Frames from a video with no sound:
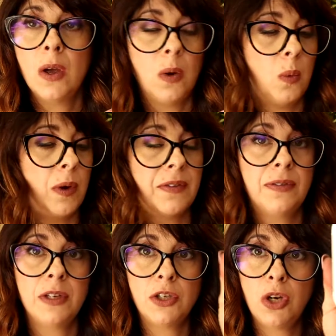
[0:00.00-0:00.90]
with
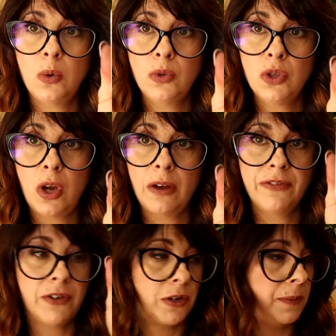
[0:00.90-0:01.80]
the tone
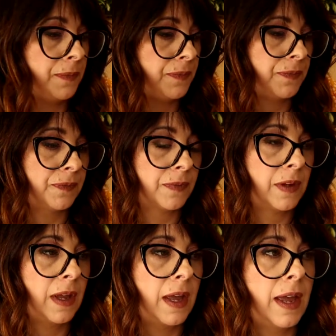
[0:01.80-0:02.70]
softener
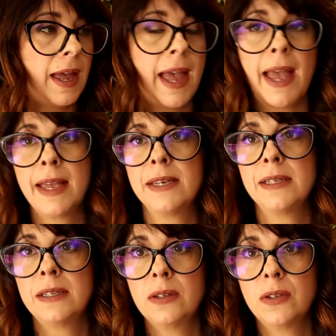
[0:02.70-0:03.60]

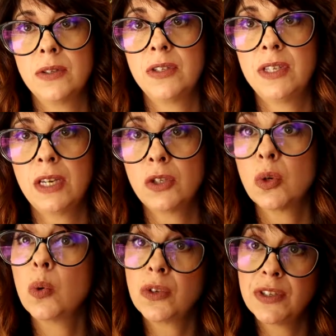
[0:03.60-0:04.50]
and 6
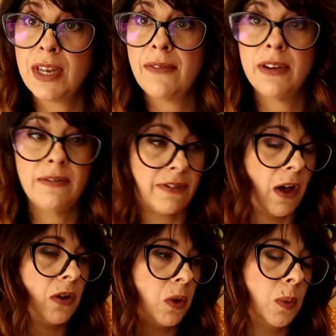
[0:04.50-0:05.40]
or 7
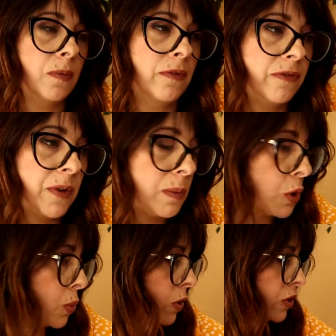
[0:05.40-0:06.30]
volume from
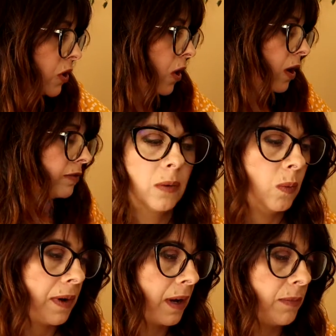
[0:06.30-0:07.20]
Schwarzkopf.
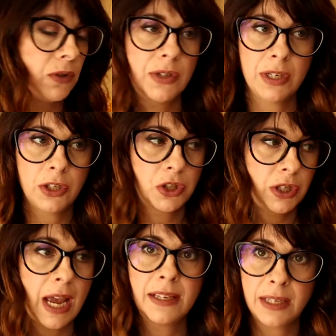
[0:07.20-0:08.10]
When I'm using it
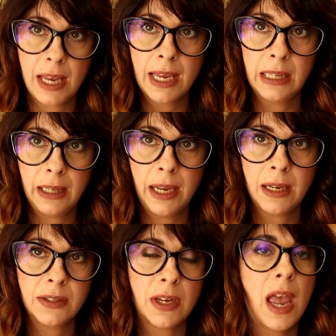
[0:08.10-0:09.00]
as a
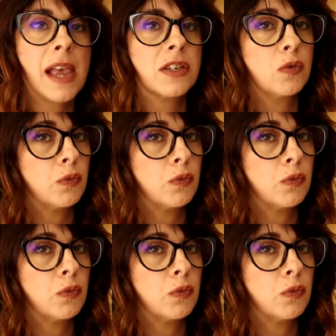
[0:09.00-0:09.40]
glaze, as a